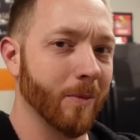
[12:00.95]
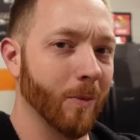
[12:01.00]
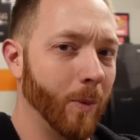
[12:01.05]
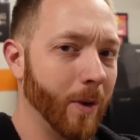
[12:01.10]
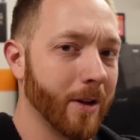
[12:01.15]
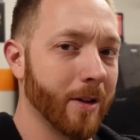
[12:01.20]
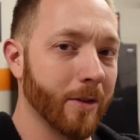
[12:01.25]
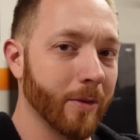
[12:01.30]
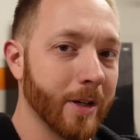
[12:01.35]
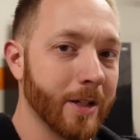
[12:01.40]

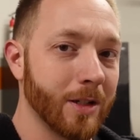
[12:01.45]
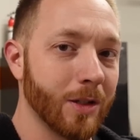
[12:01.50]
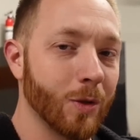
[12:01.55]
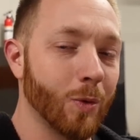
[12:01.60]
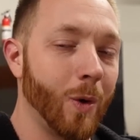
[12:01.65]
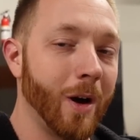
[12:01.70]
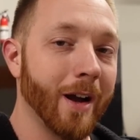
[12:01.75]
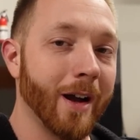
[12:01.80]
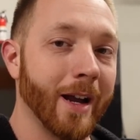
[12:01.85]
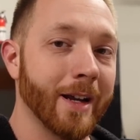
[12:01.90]
one of the reasons
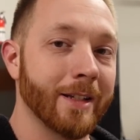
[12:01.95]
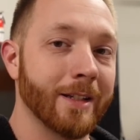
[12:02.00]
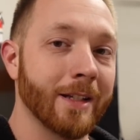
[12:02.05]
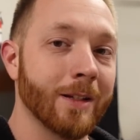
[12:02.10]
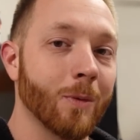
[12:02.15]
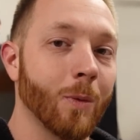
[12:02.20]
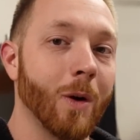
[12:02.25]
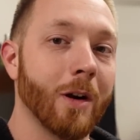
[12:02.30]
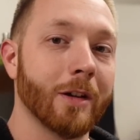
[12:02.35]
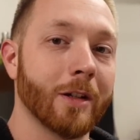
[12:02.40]
why I
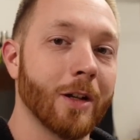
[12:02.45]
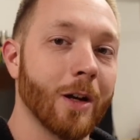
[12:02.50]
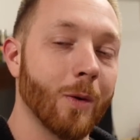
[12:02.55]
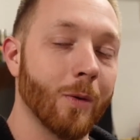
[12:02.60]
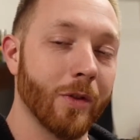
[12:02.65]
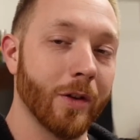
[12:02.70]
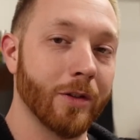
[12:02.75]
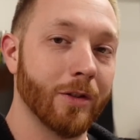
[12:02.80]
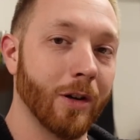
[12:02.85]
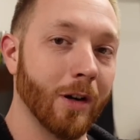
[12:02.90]
didn't want to go
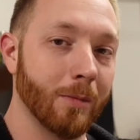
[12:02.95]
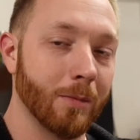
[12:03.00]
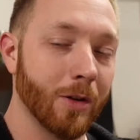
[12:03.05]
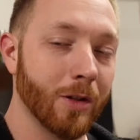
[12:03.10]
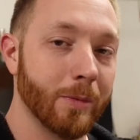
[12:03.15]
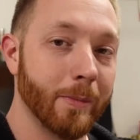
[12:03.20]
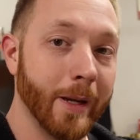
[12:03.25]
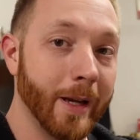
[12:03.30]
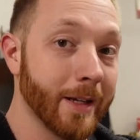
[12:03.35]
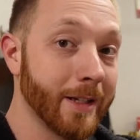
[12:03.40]
with a turbo
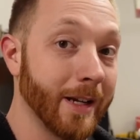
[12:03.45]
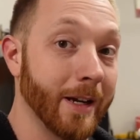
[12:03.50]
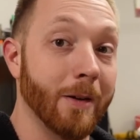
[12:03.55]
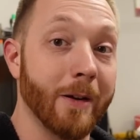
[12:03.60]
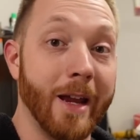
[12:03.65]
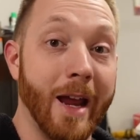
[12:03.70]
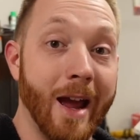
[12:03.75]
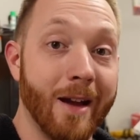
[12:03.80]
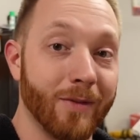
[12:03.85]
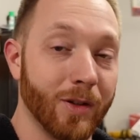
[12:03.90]
is because I
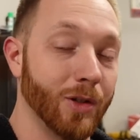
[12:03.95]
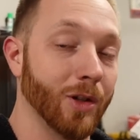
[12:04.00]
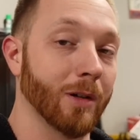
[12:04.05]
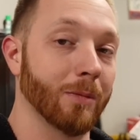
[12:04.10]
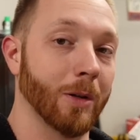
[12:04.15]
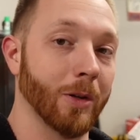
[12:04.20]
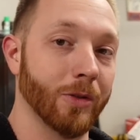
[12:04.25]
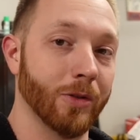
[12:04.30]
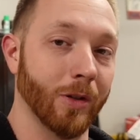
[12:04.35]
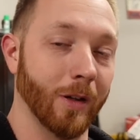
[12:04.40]
already have a
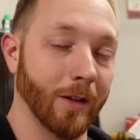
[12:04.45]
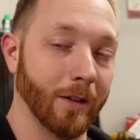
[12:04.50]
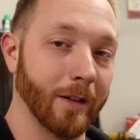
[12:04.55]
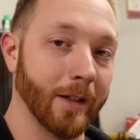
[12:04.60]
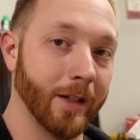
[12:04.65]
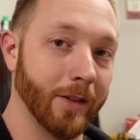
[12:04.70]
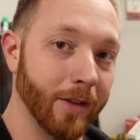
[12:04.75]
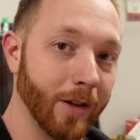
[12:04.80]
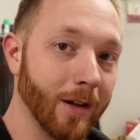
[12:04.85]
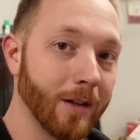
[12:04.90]
turbo truck.
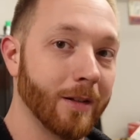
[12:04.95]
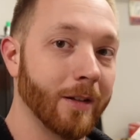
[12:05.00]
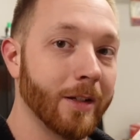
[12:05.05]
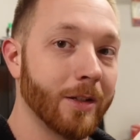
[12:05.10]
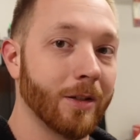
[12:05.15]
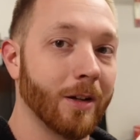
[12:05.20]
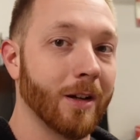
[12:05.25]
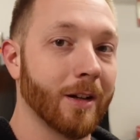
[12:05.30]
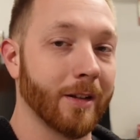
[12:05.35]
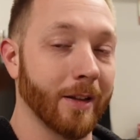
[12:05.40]
Like the ugly
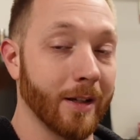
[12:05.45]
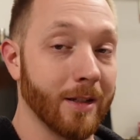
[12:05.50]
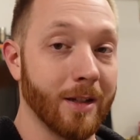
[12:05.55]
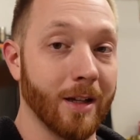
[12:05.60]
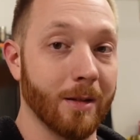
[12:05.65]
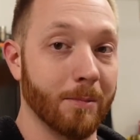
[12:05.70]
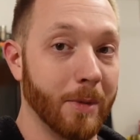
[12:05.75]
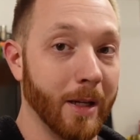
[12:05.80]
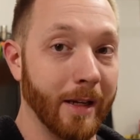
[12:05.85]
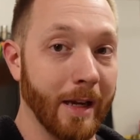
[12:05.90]
truck, that's
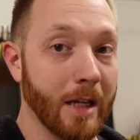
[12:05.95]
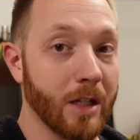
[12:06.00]
got a big